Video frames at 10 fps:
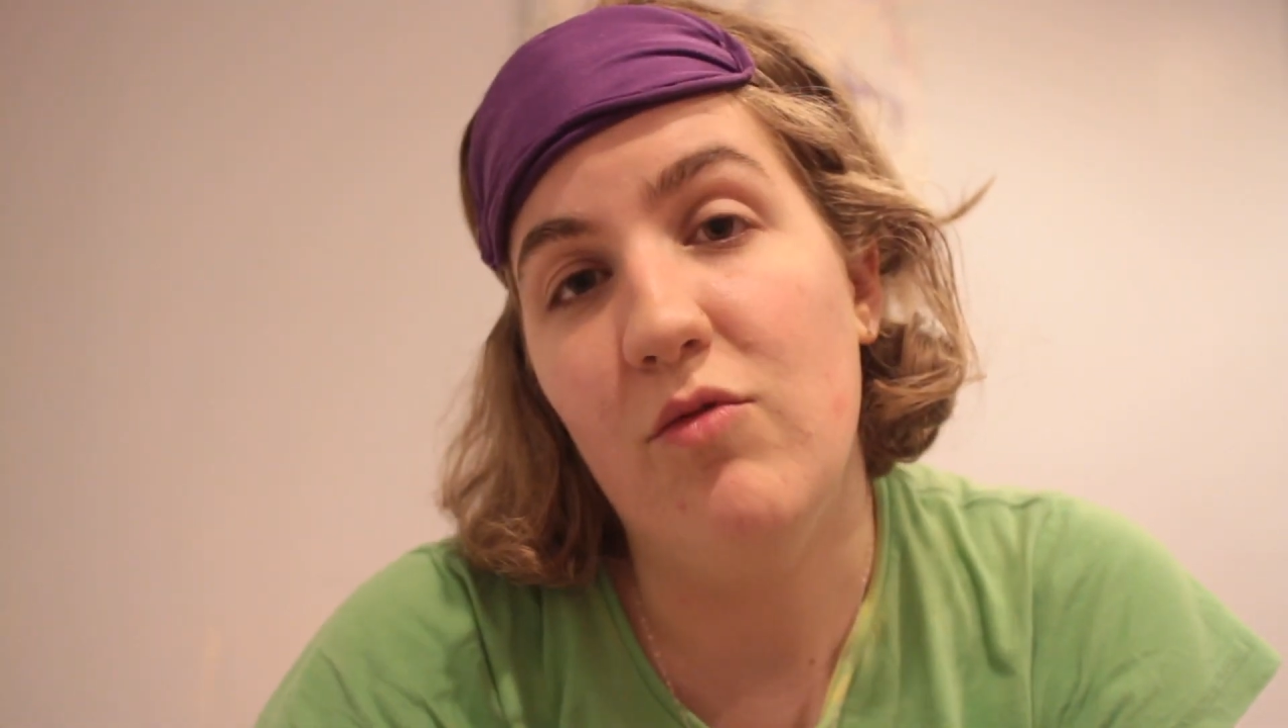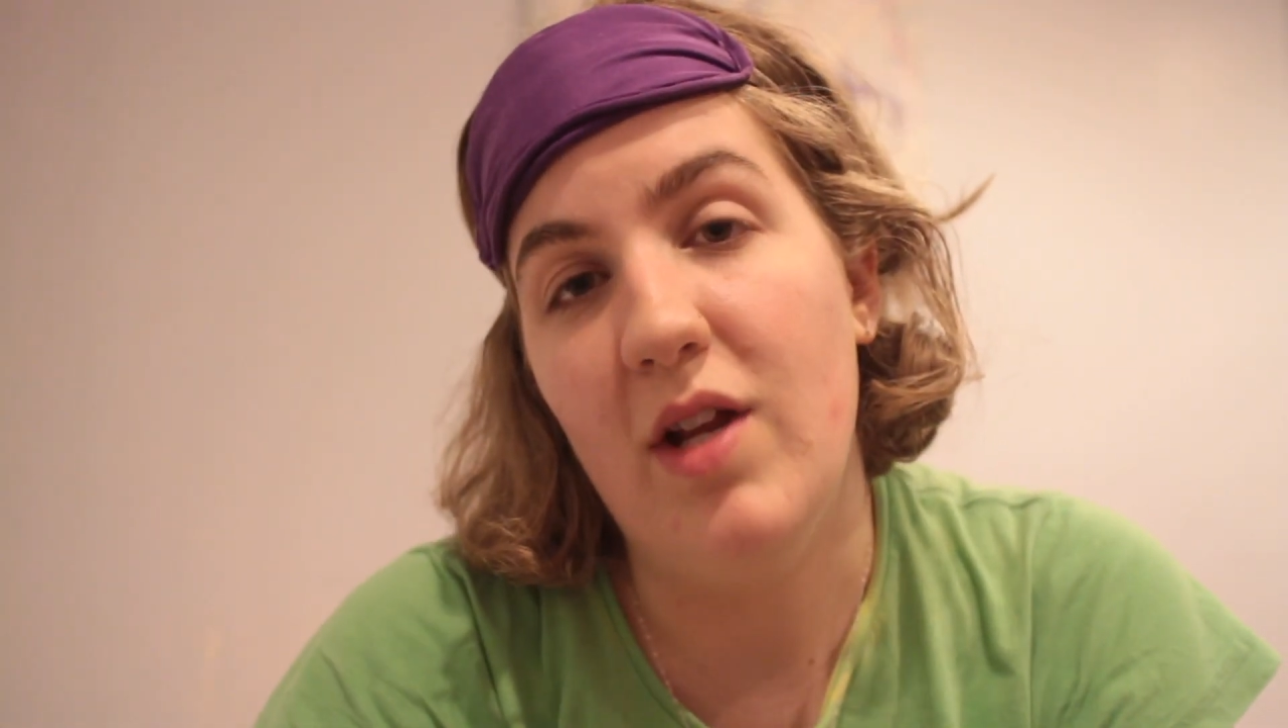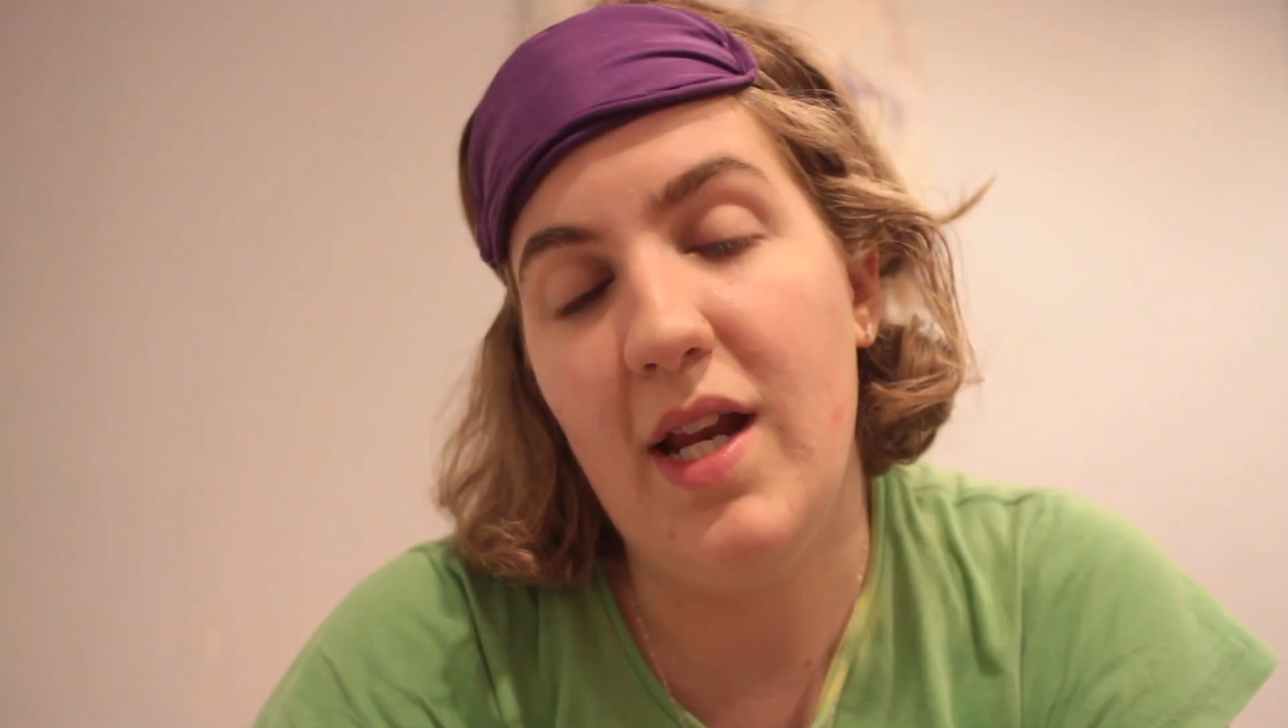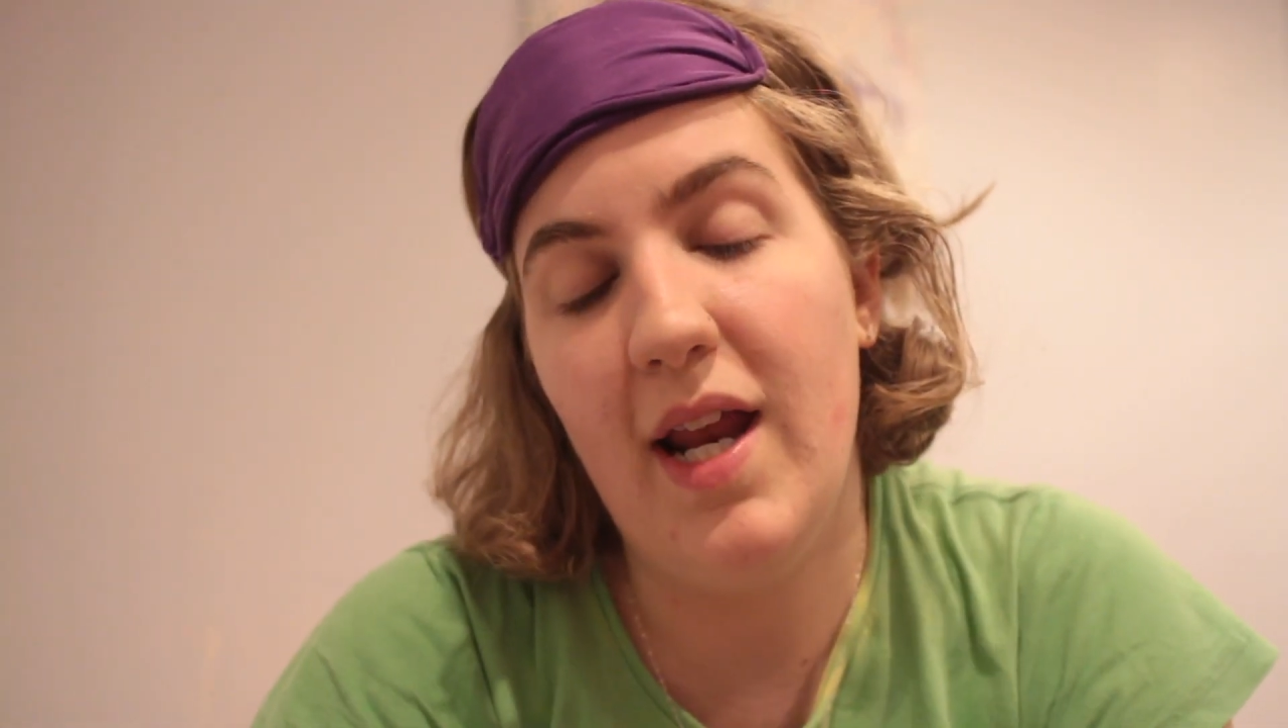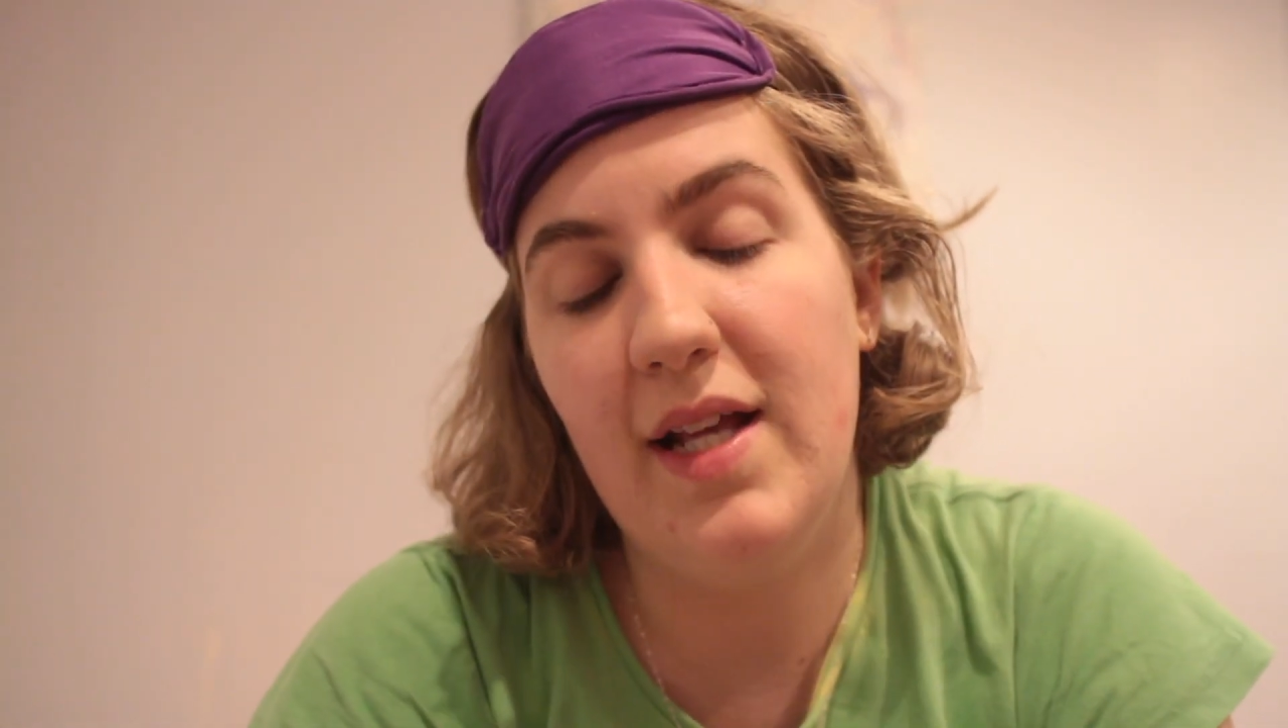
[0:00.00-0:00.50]

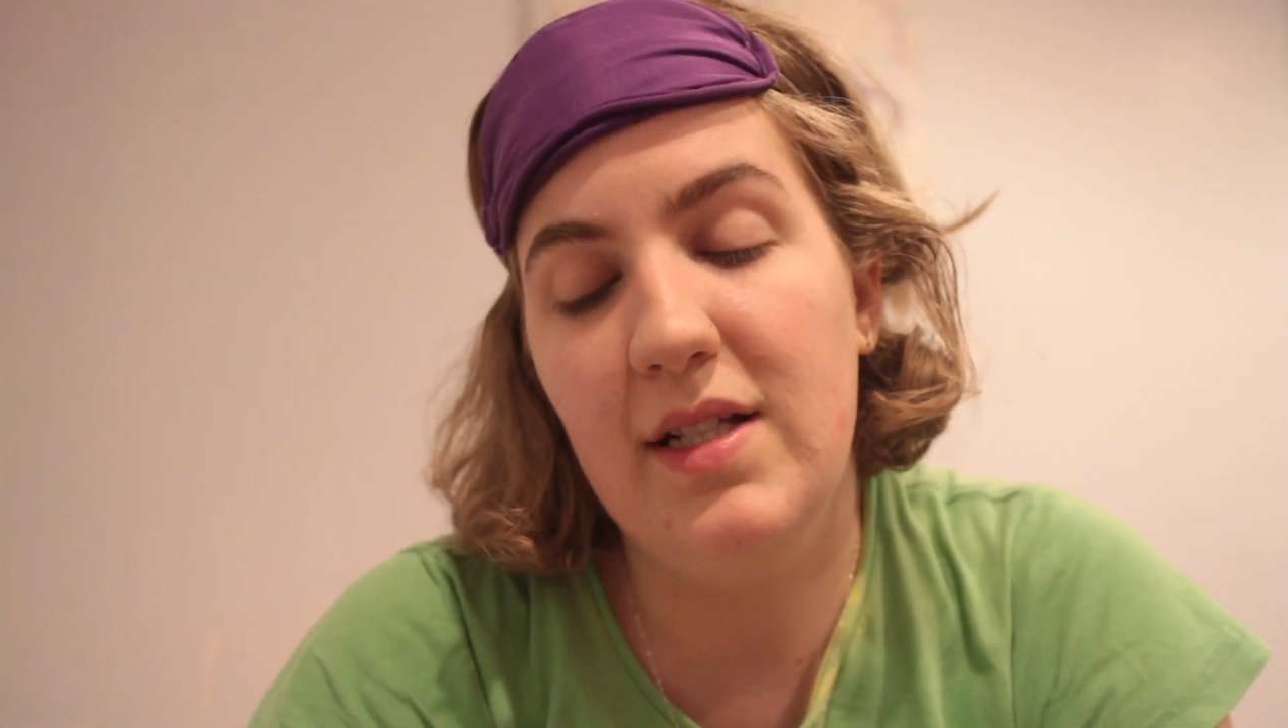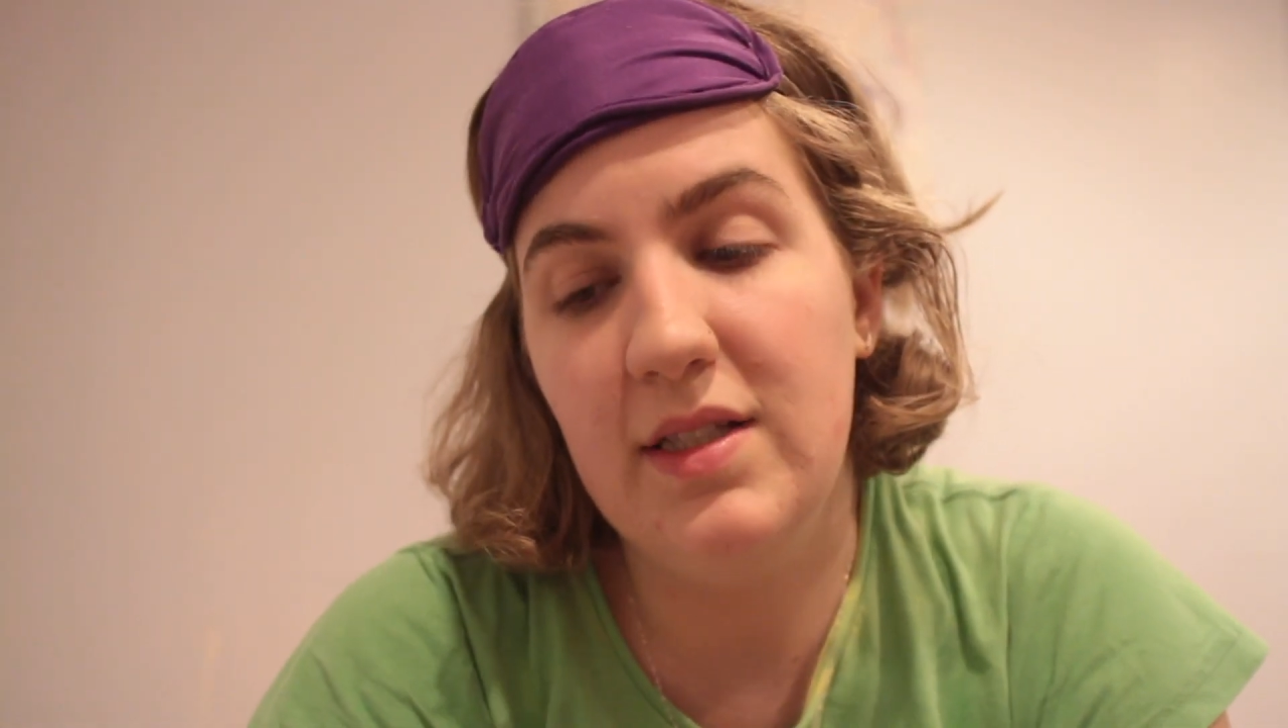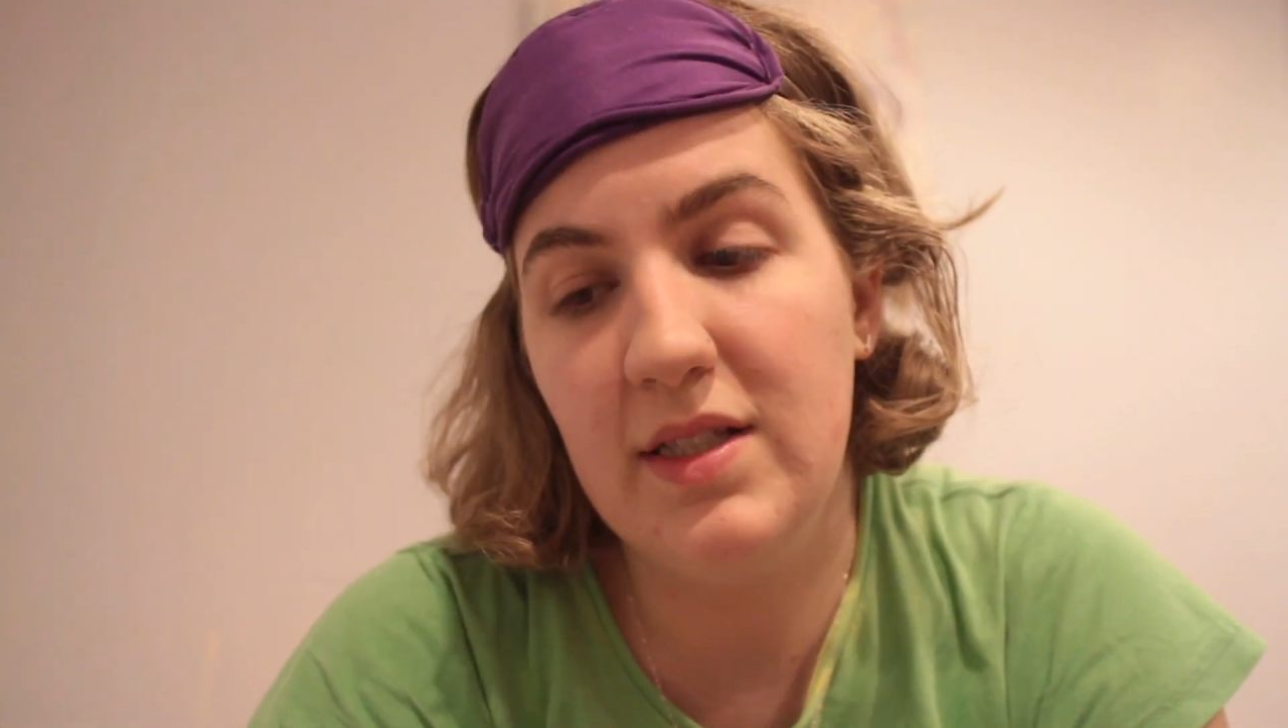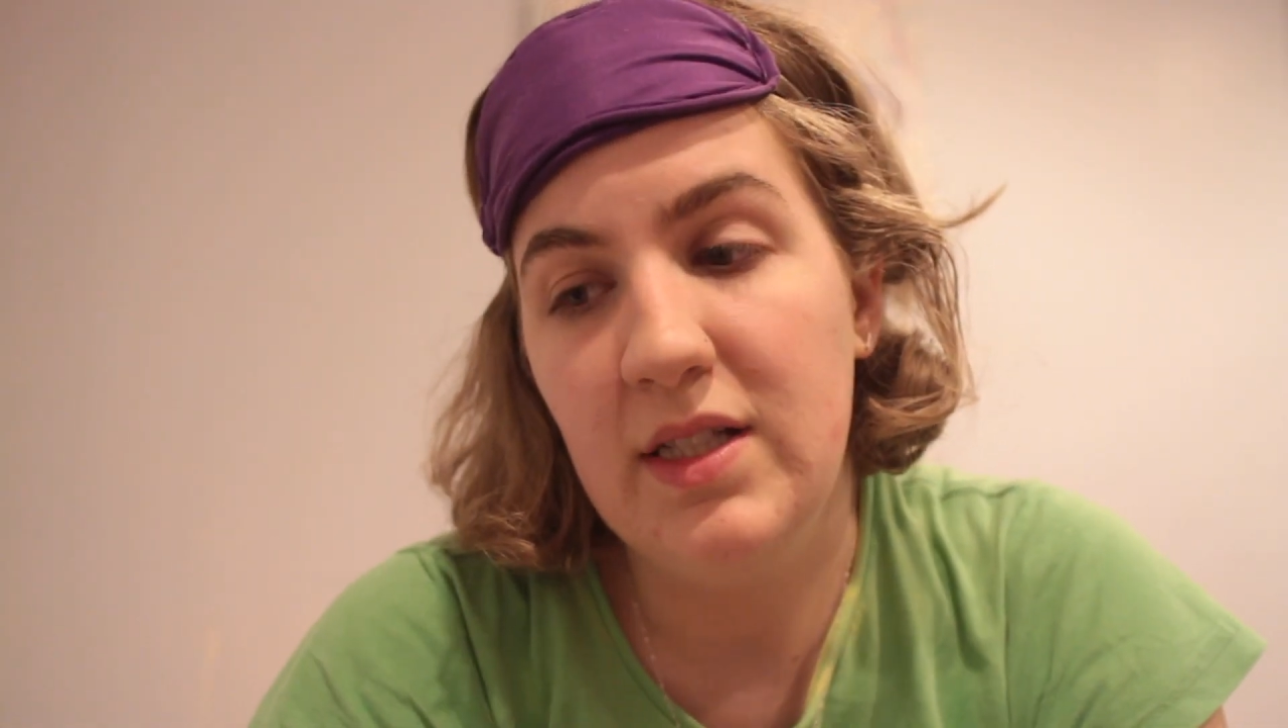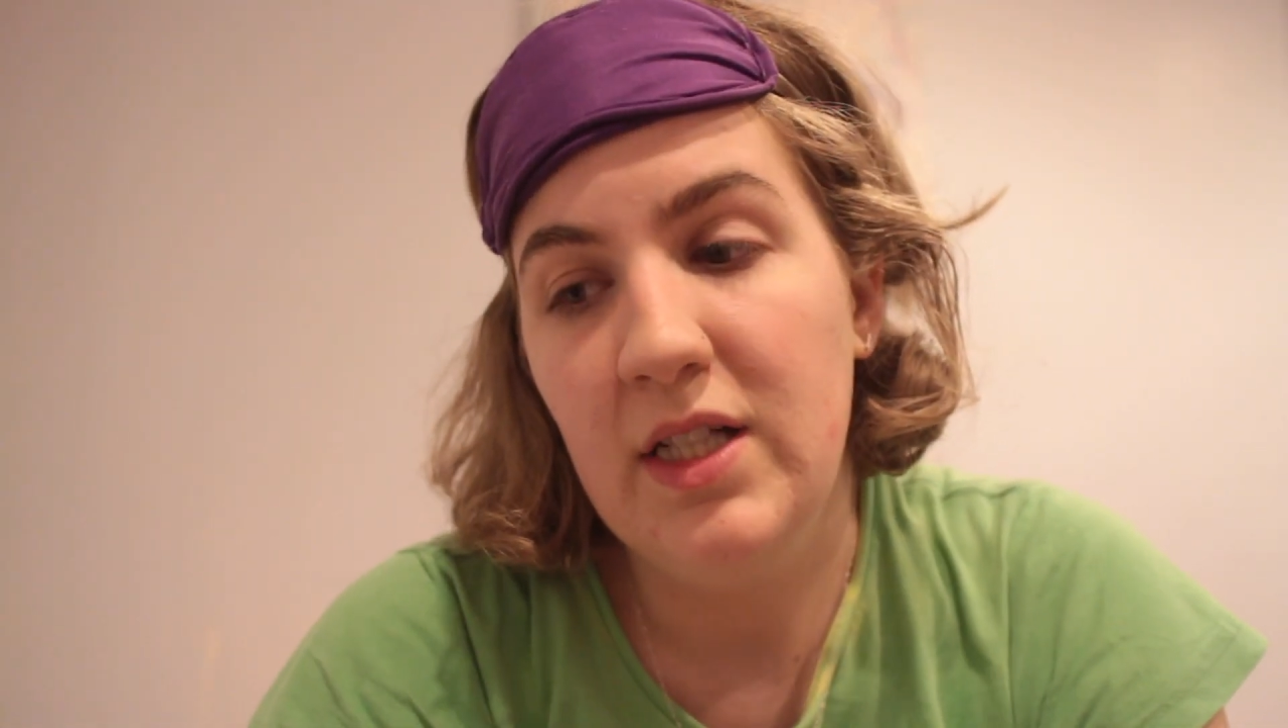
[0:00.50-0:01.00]
really
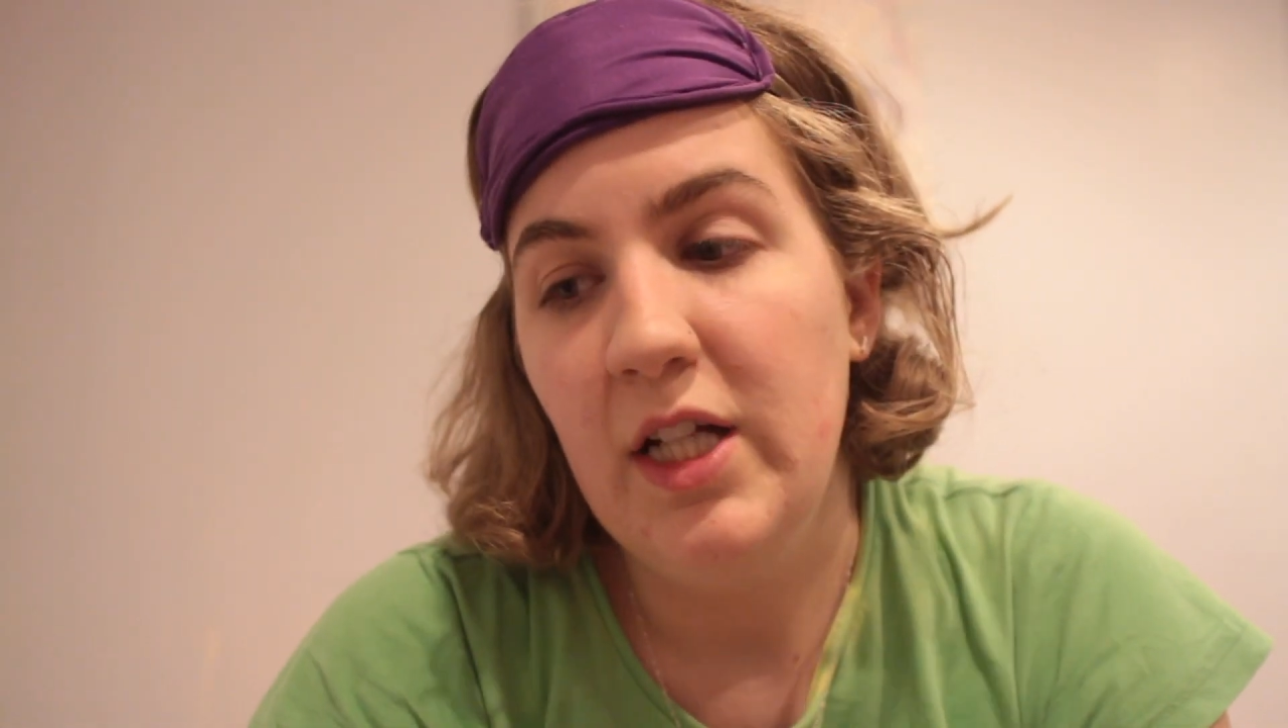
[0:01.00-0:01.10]
late.